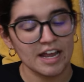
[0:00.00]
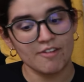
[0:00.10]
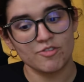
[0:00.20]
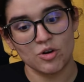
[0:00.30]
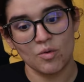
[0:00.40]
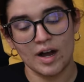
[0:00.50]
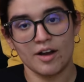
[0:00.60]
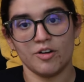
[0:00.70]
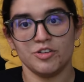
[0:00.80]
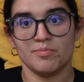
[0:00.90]
After a
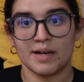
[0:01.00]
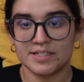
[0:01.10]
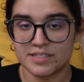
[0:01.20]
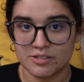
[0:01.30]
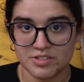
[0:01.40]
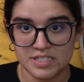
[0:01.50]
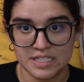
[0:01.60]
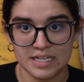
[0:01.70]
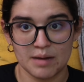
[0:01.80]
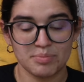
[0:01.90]
while, you might still
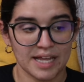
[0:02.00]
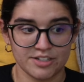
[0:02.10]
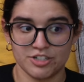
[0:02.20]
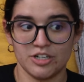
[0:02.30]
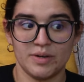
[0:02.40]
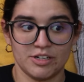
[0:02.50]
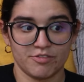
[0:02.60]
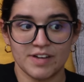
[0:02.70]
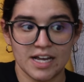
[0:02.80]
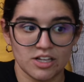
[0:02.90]
see a plateau in
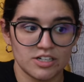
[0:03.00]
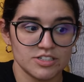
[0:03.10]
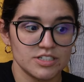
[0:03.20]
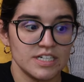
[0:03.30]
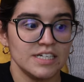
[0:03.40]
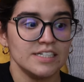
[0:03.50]
your fat loss.